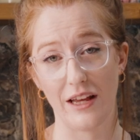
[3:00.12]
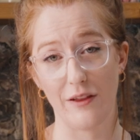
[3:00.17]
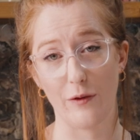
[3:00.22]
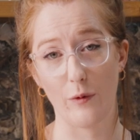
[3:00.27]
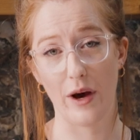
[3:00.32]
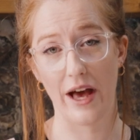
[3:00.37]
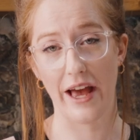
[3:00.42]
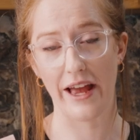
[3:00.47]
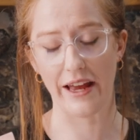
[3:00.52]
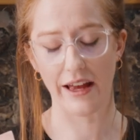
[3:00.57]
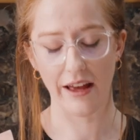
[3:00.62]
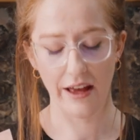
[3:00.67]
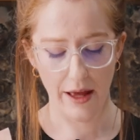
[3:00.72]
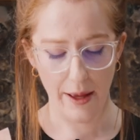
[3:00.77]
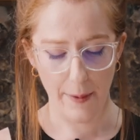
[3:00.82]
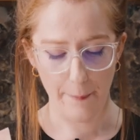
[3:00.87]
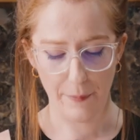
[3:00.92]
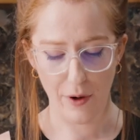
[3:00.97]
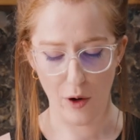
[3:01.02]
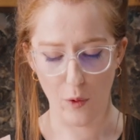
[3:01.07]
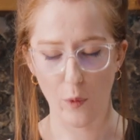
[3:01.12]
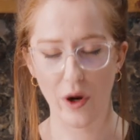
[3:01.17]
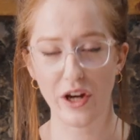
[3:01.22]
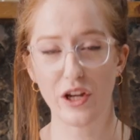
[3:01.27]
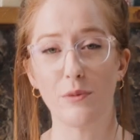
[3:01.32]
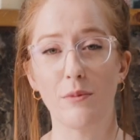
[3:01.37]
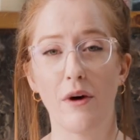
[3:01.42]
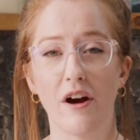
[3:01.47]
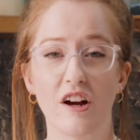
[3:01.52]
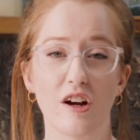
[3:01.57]
either way, but when
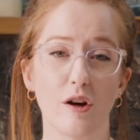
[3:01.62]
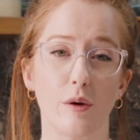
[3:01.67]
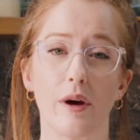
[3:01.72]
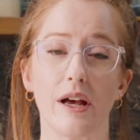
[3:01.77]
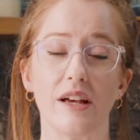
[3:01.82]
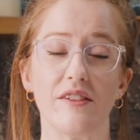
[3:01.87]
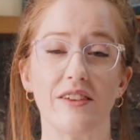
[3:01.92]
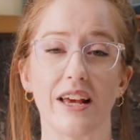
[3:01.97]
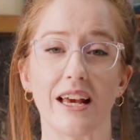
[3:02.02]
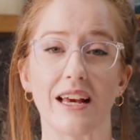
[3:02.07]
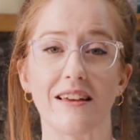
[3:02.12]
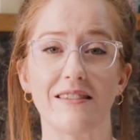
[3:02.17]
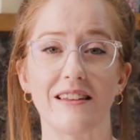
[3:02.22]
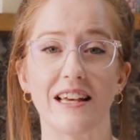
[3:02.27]
you're microwaving,